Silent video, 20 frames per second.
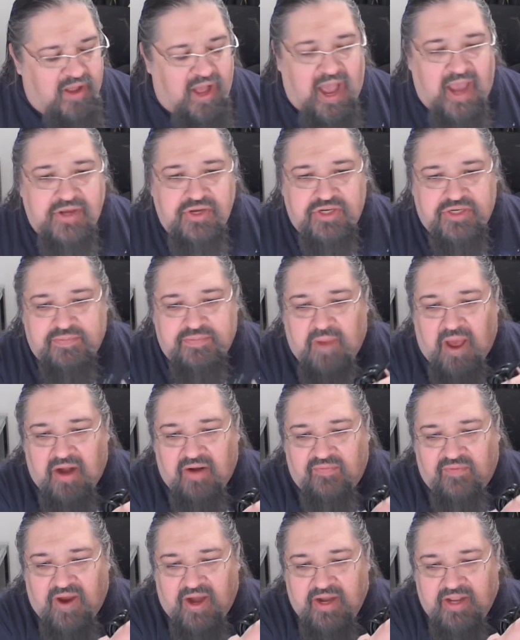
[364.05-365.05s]
I just
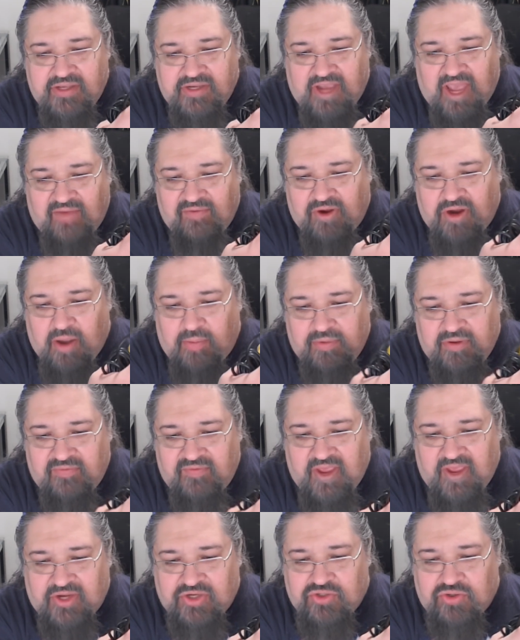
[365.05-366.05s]
modified it to have a couple
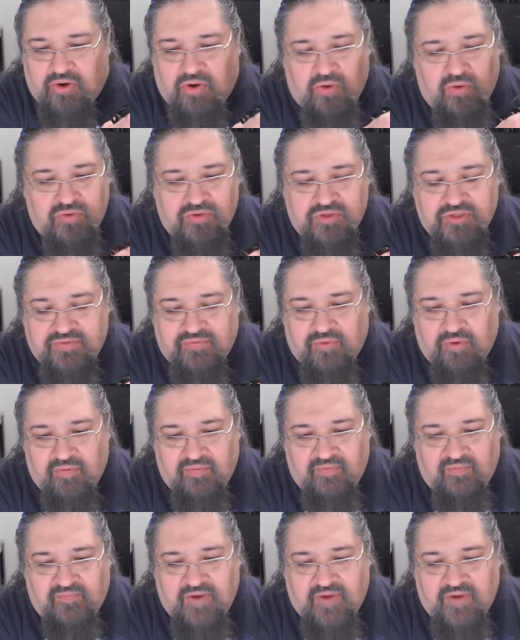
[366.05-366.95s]
of extra holes for